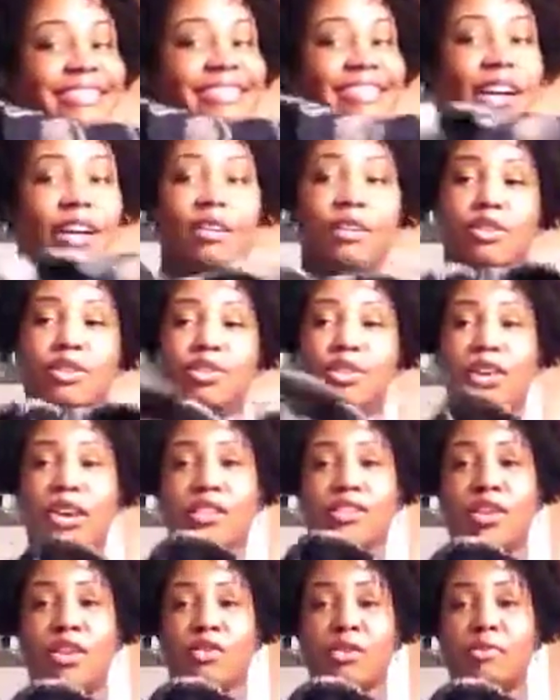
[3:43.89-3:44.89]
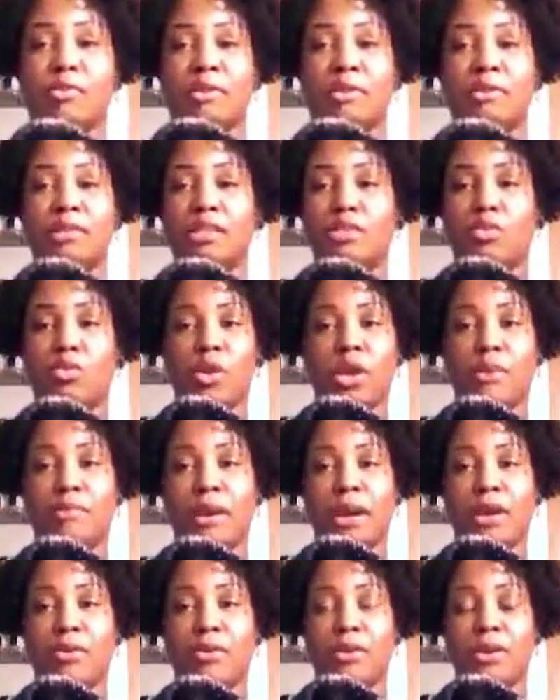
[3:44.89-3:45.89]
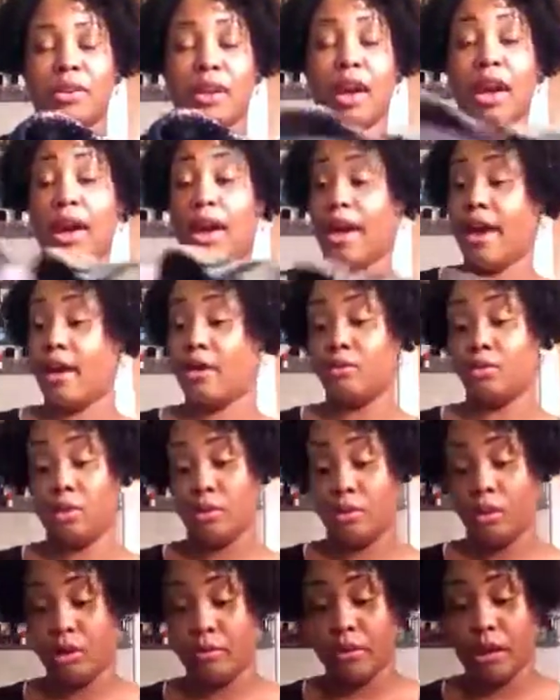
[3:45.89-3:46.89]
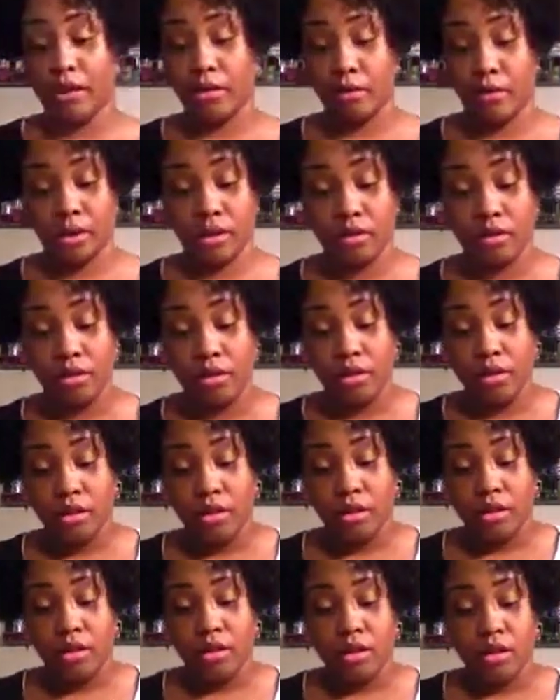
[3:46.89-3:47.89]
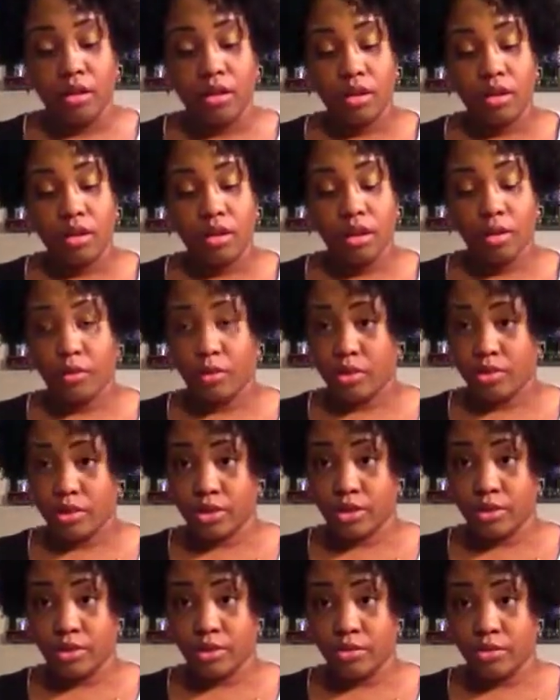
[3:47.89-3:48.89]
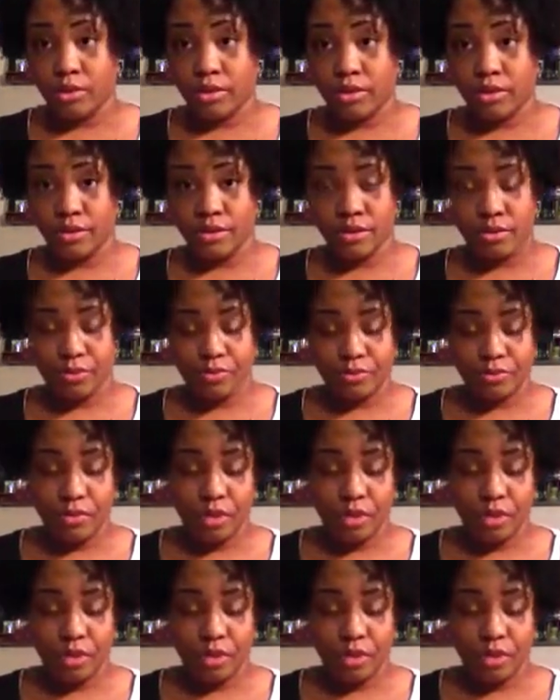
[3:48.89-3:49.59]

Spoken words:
I know you guys all remember these way back when. I had one way back when. I won't tell you when though.